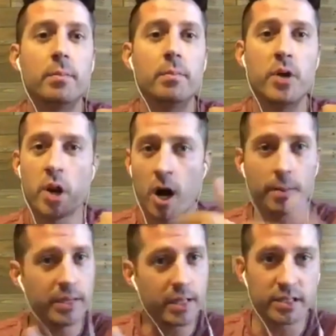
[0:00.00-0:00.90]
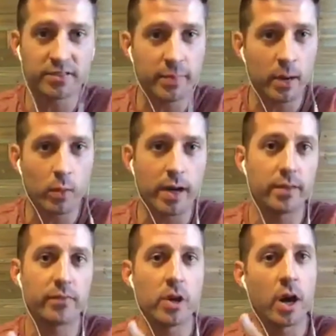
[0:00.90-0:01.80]
not because of my
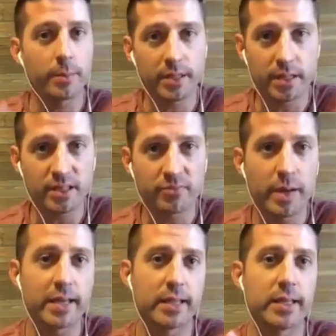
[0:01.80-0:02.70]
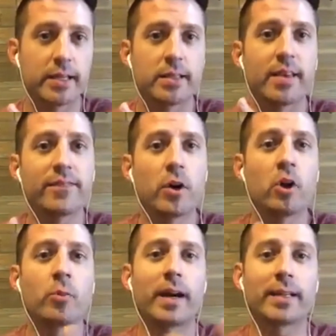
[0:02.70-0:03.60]
wife, not because of my kids. They
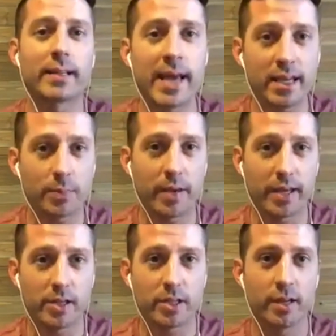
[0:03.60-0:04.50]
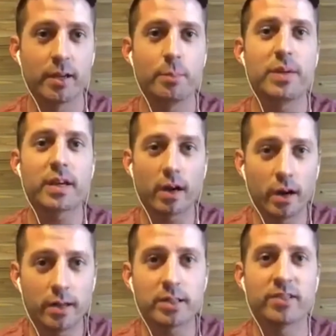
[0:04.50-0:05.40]
follow my like page
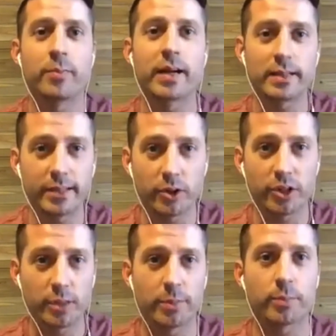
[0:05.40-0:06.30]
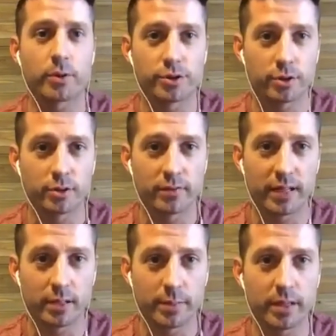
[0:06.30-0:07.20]
because of my leadership and personal
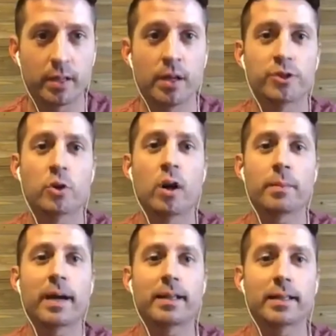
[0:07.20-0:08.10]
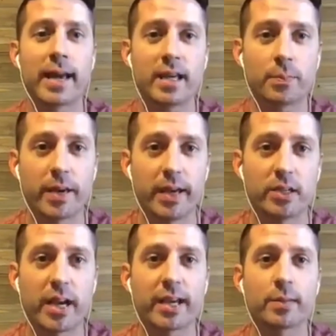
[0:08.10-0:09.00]
development. So on my like page,
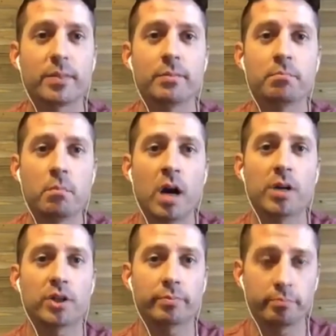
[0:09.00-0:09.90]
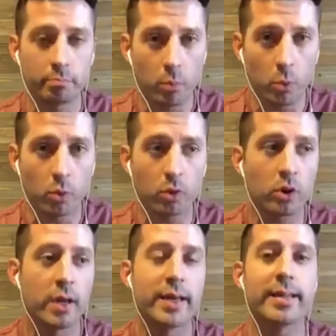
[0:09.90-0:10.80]
I can be much
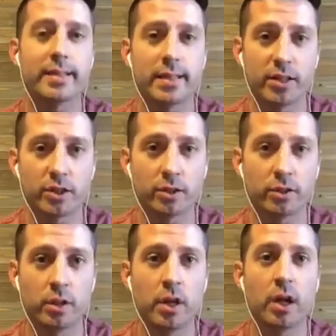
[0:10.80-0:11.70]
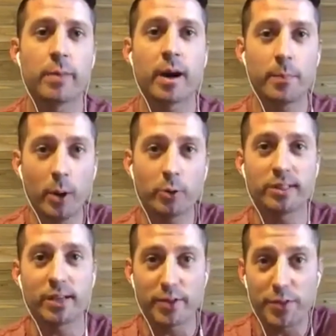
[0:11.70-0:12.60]
more intentional about
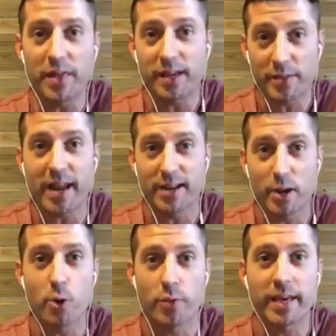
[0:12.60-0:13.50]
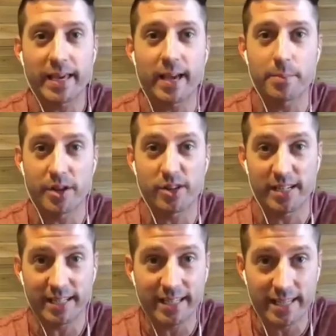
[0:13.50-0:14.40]
posting the things that I know they came there
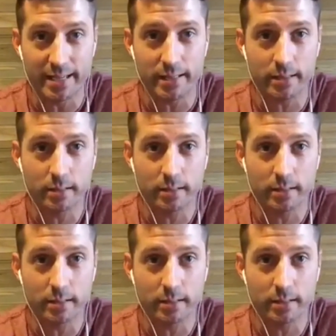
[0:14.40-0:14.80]
to get.